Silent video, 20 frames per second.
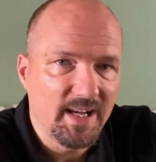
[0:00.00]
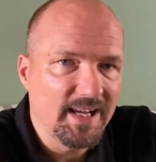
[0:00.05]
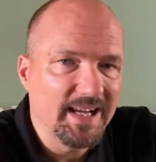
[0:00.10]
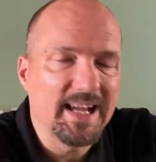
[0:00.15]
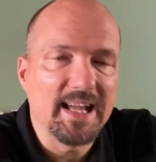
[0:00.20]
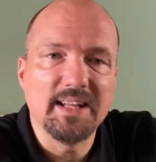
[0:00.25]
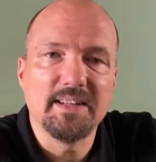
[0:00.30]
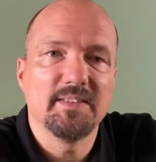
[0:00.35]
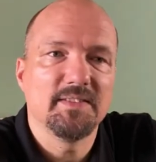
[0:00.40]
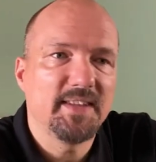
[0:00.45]

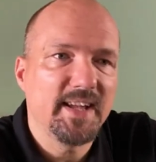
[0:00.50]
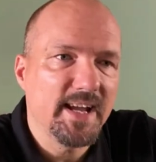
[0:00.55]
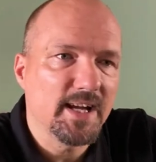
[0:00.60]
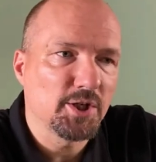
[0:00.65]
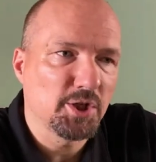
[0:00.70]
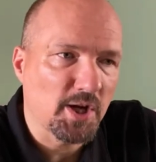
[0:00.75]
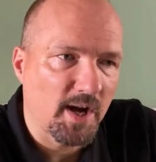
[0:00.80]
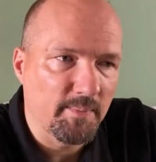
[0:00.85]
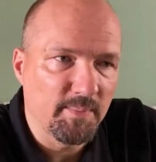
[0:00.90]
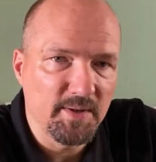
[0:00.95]
again, they are
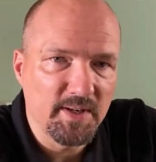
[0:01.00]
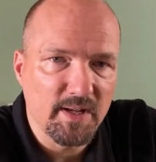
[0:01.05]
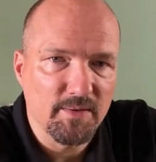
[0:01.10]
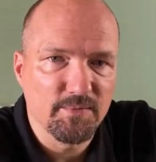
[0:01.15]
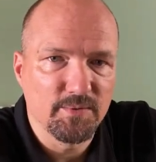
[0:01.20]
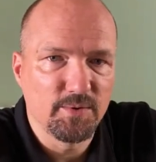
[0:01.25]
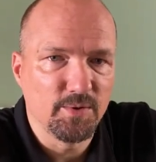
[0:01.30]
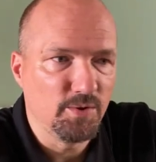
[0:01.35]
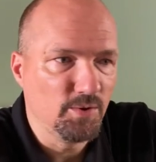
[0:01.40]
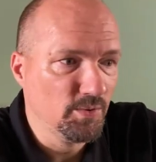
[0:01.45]
sharp
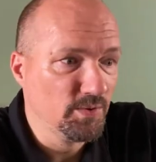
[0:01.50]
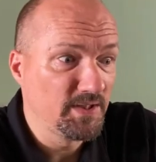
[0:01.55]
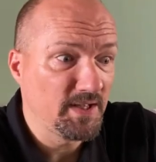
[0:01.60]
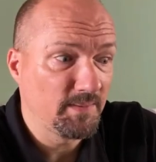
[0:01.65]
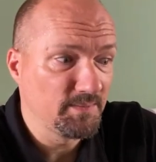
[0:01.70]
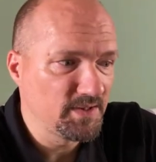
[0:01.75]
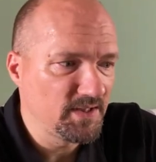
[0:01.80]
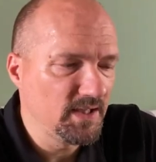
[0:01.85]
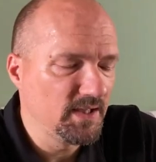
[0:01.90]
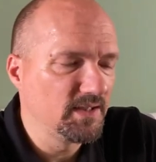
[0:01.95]
enough to do
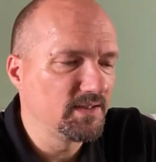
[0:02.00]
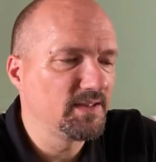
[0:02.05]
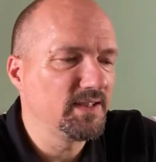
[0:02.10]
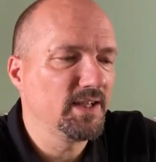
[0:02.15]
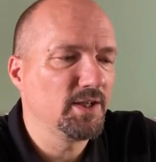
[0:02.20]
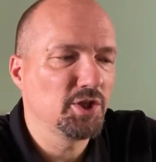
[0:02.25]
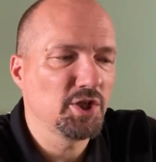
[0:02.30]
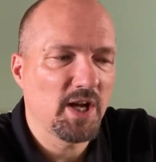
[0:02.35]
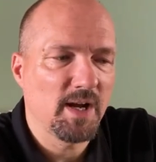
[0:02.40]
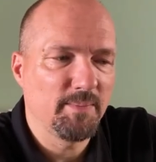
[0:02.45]
some things, they
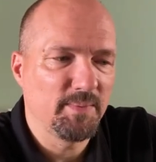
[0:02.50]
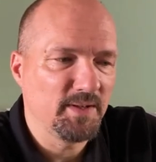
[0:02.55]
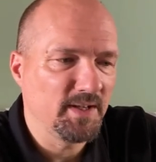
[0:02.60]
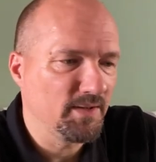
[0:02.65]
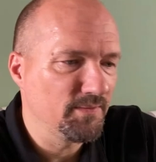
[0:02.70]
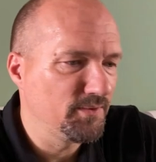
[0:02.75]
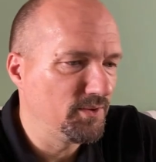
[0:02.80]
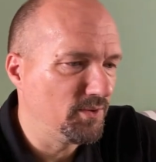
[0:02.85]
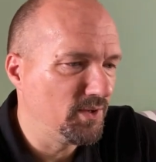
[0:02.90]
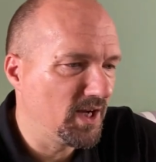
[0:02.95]
are sharp
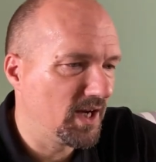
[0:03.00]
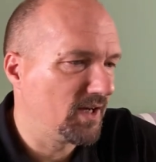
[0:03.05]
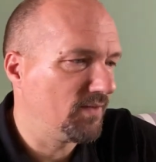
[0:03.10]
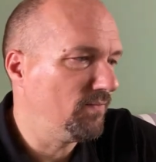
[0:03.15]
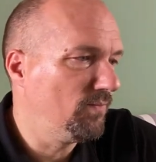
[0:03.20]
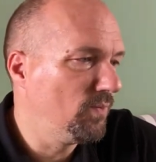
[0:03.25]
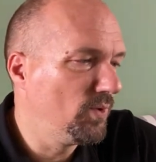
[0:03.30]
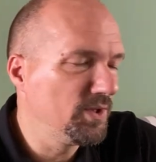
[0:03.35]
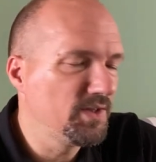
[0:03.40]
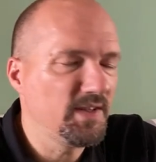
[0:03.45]
enough to
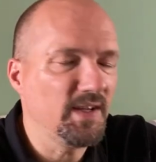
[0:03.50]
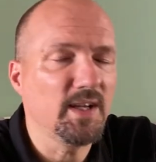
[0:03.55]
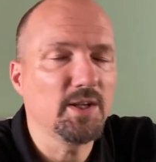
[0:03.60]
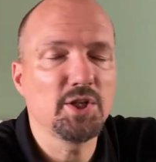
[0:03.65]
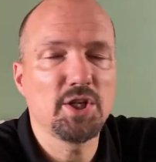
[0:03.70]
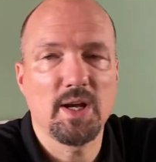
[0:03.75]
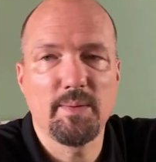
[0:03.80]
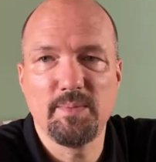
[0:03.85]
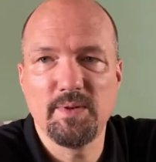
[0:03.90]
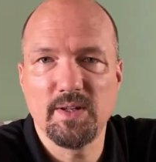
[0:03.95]
carve wood, they are
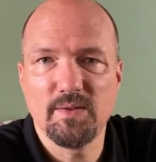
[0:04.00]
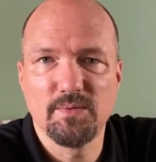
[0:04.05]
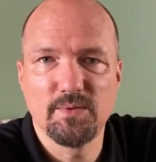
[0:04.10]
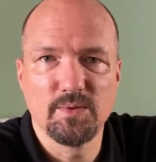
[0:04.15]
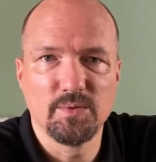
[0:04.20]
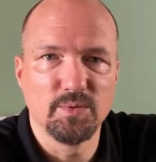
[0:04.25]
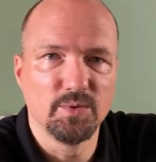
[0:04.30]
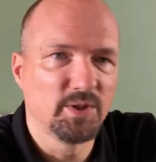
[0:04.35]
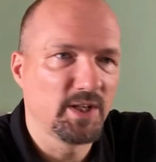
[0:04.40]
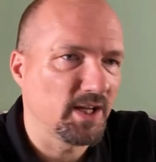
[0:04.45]
sharp enough
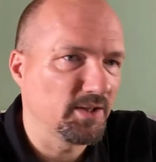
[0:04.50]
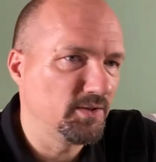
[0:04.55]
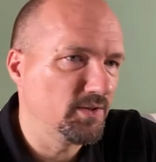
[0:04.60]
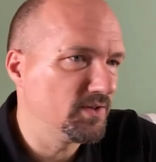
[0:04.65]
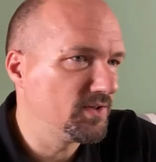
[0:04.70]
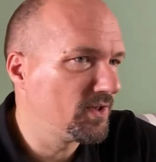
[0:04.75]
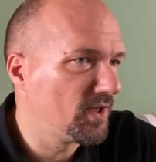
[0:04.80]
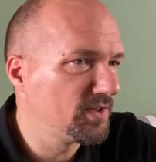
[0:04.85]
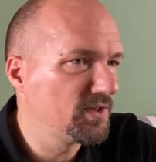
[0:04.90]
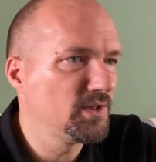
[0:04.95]
to cut your
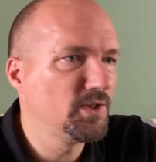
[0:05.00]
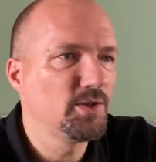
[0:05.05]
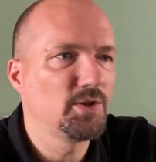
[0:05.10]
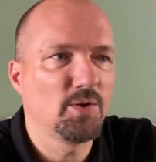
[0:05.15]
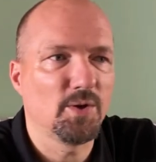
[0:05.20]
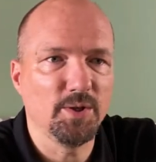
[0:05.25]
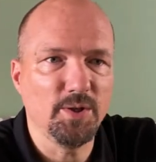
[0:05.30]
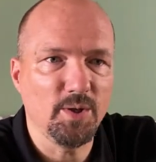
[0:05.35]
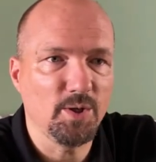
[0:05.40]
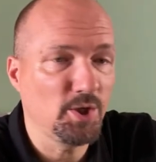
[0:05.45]
sausage
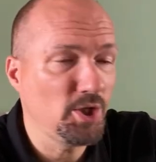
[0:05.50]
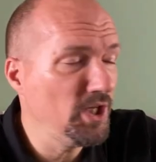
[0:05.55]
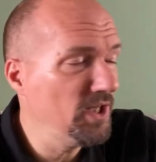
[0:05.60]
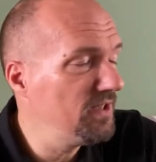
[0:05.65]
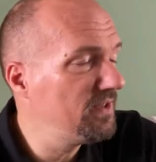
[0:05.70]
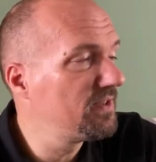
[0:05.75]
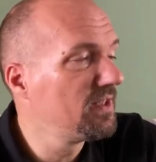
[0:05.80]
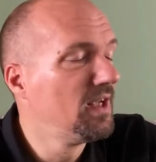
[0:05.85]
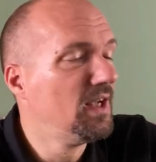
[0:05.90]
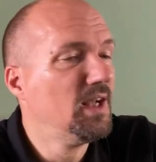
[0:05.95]
or your
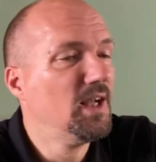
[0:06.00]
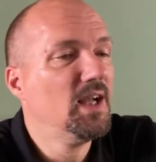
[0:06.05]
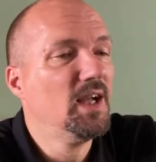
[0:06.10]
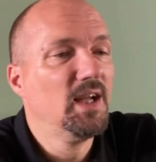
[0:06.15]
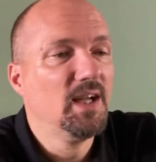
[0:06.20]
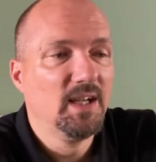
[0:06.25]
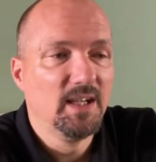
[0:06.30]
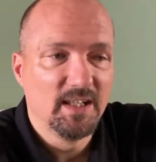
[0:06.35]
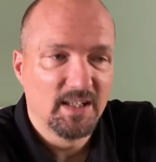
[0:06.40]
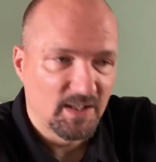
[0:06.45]
cheese.
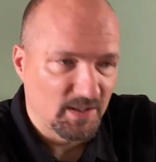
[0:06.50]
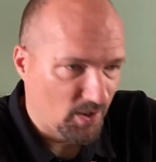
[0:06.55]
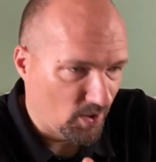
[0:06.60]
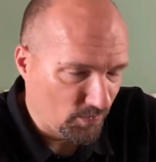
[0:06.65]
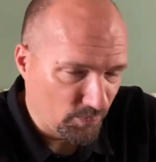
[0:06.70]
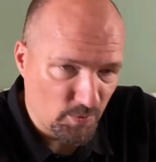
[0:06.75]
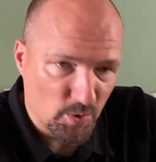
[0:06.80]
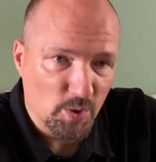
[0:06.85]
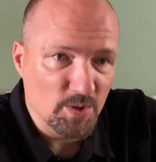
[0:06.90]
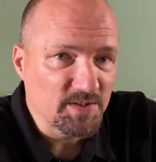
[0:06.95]

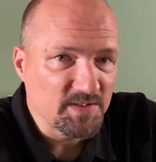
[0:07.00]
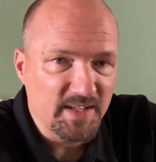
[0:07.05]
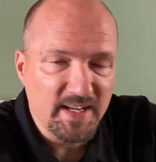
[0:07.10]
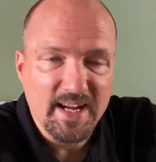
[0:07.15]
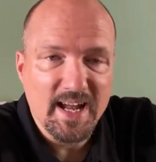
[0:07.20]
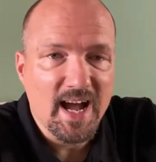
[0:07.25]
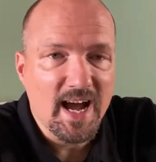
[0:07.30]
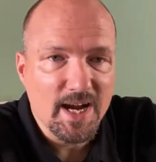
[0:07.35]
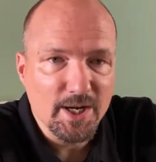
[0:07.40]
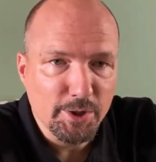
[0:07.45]
Of course,
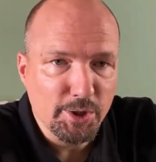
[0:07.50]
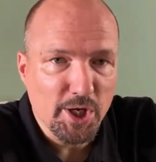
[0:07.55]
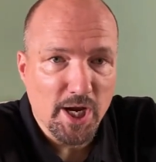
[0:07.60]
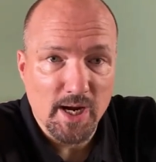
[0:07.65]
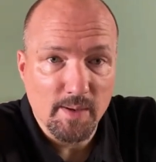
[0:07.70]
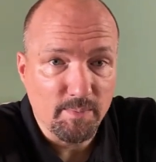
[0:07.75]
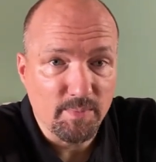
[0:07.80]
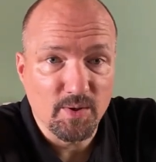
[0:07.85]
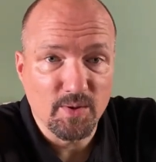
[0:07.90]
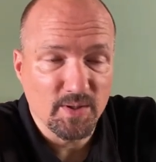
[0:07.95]
they are
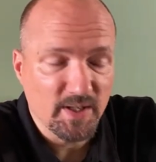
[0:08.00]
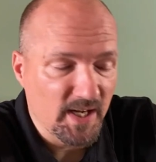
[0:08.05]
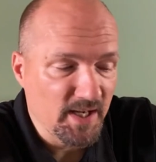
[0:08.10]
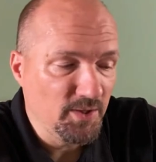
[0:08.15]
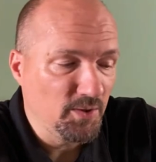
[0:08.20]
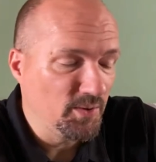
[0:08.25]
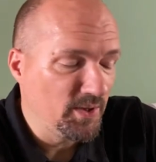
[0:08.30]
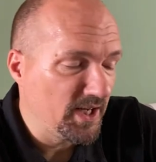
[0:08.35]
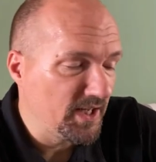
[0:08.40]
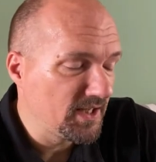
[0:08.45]
sharp, okay?
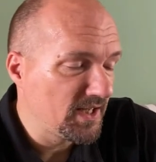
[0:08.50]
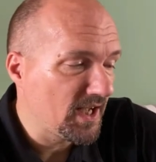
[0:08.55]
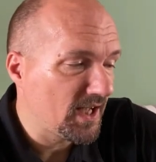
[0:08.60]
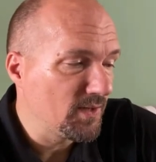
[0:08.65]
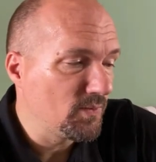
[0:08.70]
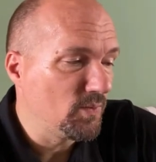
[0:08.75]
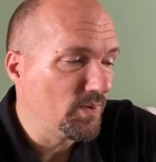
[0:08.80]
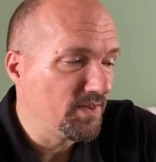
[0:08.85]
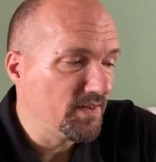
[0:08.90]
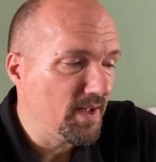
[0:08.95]
You can
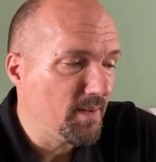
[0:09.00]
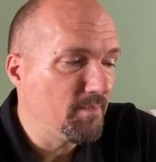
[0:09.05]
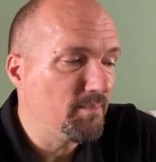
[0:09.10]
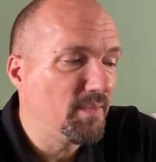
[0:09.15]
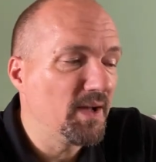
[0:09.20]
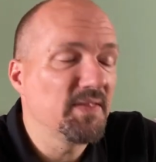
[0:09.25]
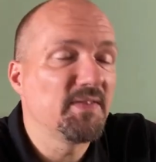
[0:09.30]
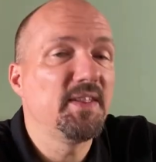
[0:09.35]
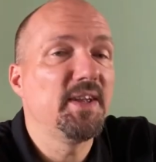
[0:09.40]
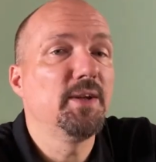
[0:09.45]
cut with them,
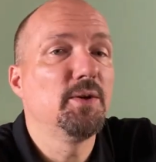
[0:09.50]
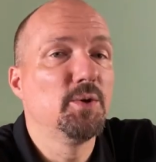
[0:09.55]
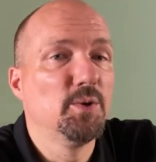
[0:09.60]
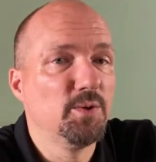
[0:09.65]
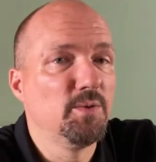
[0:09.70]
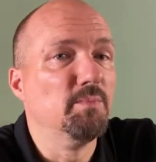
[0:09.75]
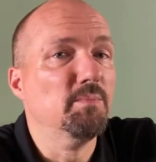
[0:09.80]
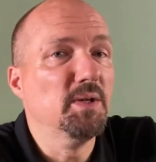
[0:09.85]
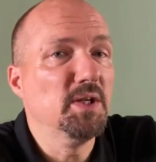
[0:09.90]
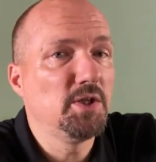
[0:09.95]
but they
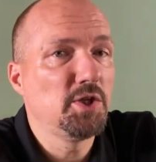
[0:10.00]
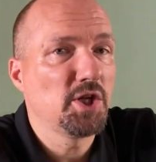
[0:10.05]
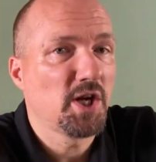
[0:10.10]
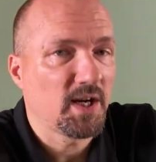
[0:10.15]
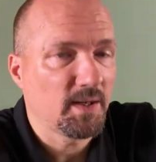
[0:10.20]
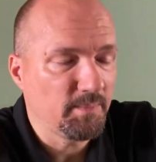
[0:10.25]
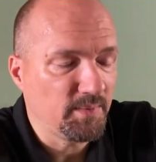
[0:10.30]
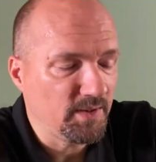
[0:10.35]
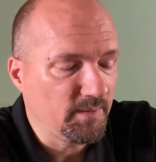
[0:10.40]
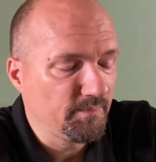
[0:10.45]
could be
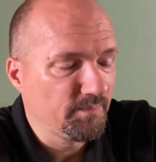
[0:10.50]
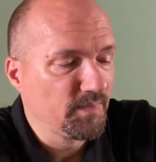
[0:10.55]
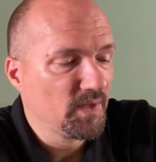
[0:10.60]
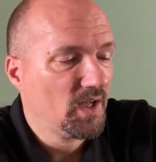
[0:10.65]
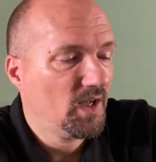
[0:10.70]
sharper.